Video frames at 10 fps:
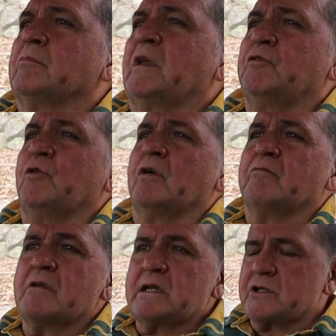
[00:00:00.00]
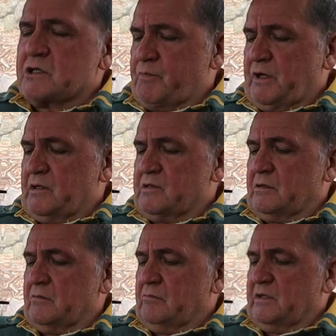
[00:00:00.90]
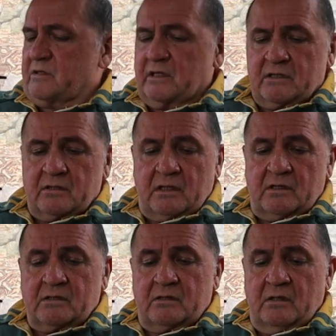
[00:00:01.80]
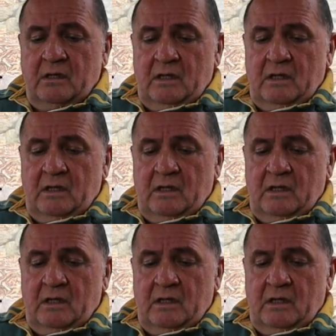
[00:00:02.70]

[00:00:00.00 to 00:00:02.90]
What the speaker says: if you are a religious person listening to this,